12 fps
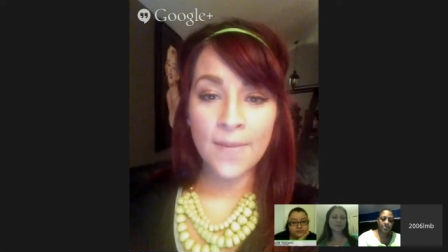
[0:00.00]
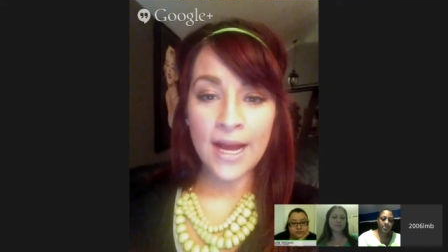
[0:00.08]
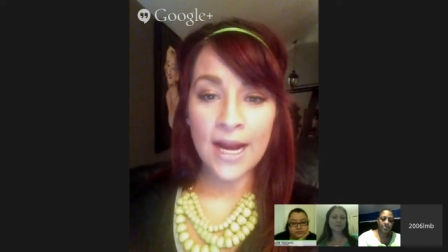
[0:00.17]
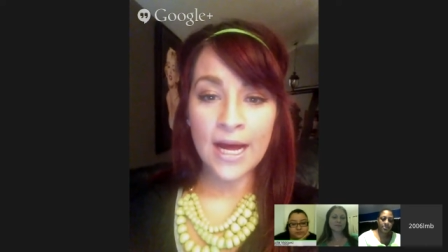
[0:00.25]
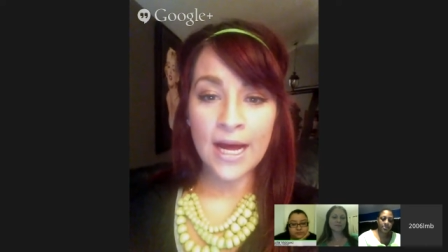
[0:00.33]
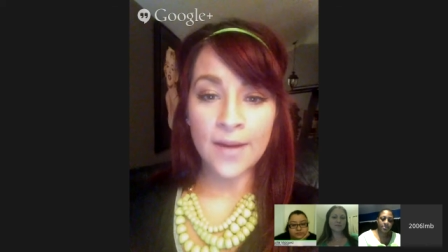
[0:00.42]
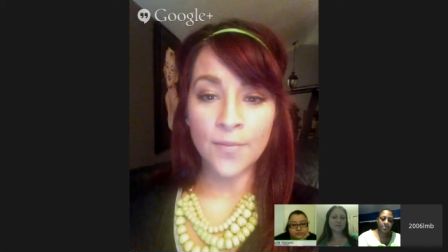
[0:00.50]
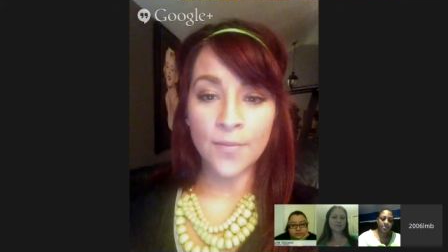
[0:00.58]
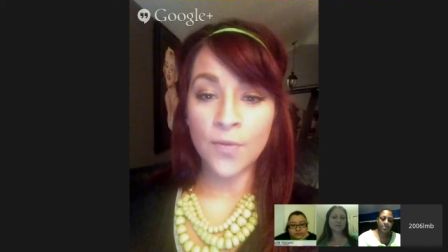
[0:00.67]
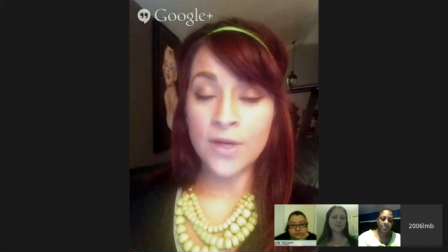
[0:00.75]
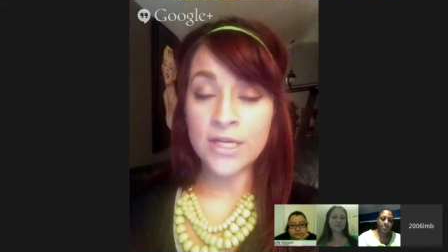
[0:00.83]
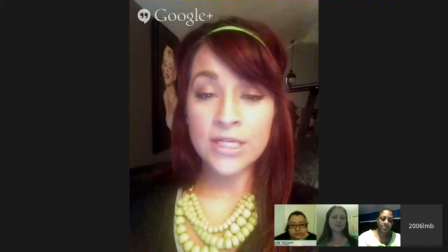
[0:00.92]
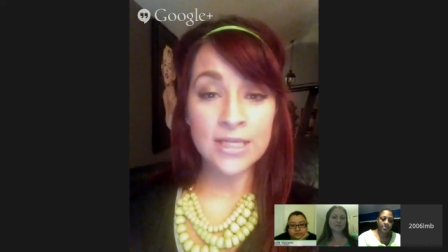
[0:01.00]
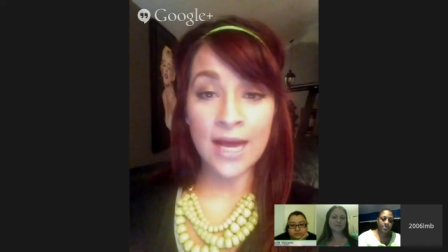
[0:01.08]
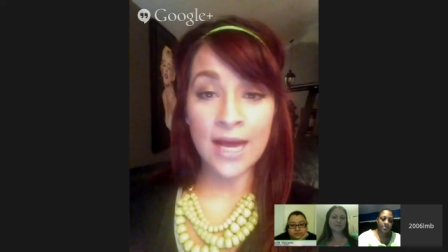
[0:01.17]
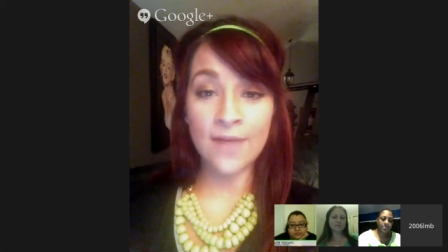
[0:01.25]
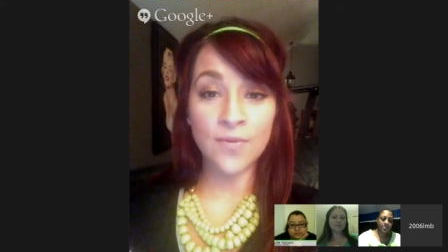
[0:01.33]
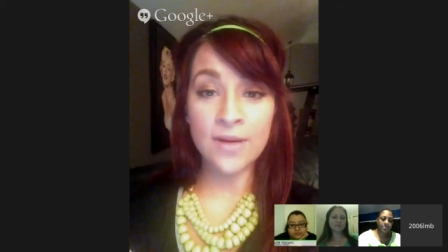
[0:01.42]
But
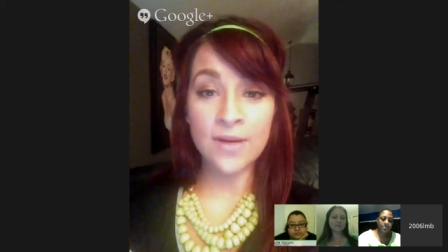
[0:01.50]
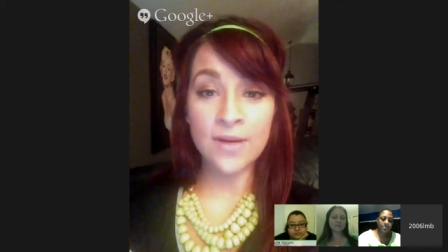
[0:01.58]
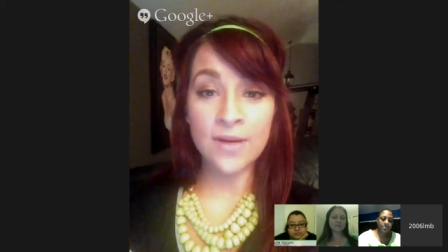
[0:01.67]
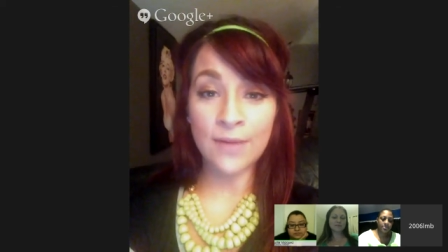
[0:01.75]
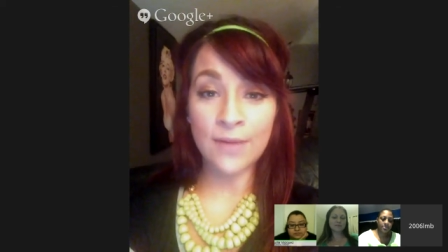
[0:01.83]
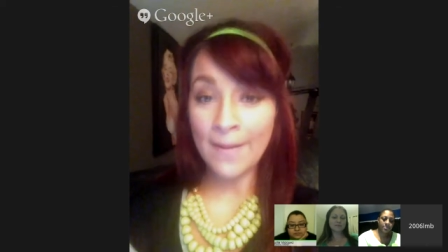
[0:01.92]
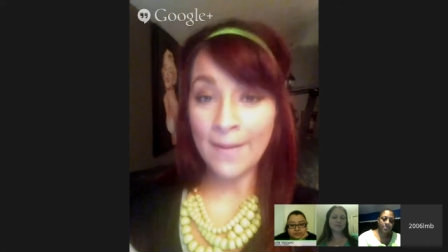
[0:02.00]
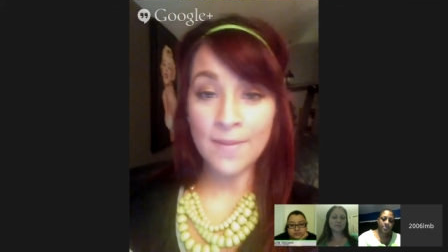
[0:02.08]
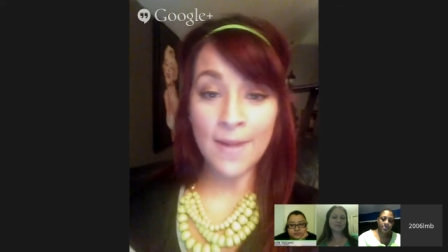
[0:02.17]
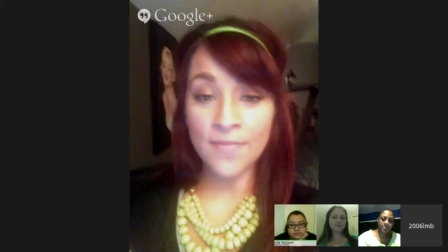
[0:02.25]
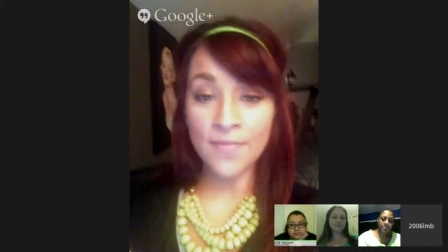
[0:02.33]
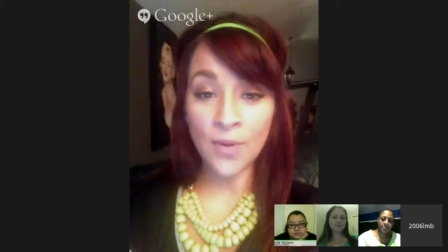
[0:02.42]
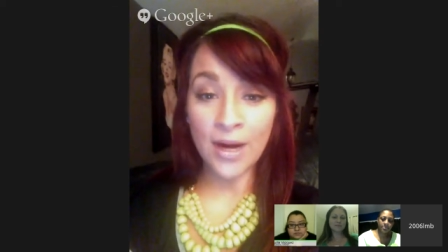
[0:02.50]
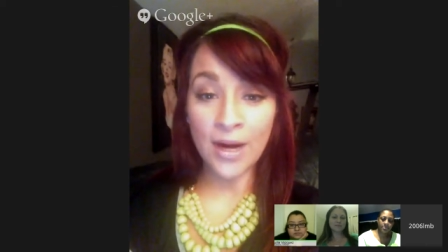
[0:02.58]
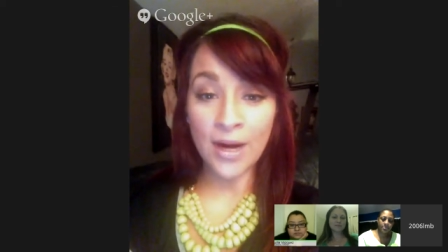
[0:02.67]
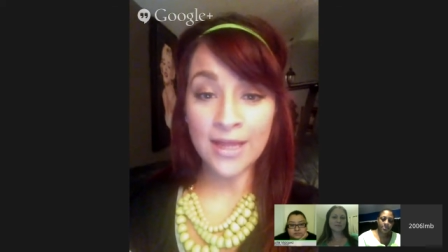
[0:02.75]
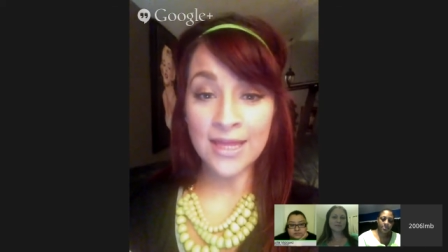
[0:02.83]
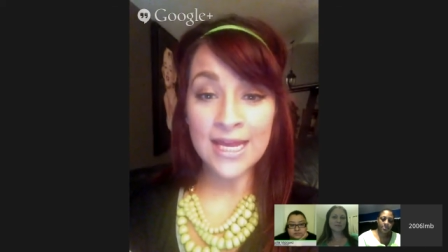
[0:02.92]
I wrapped them up
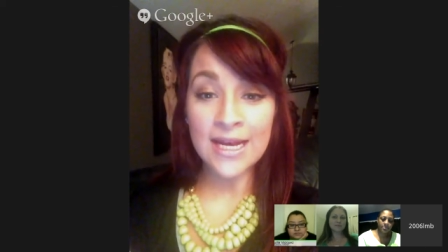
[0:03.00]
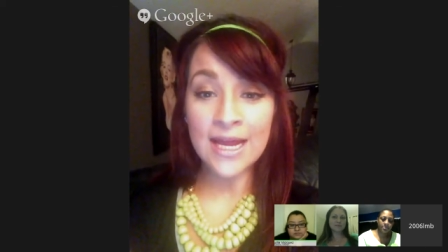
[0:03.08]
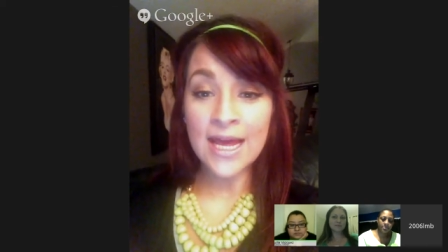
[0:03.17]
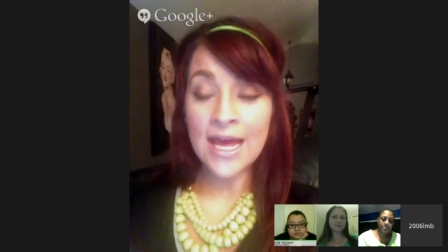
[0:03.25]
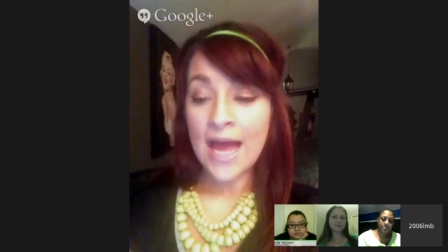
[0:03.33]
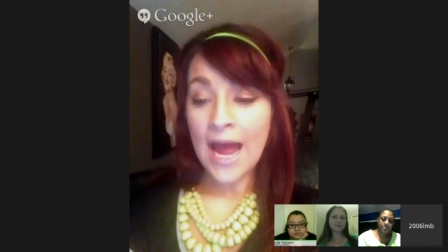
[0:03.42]
right then.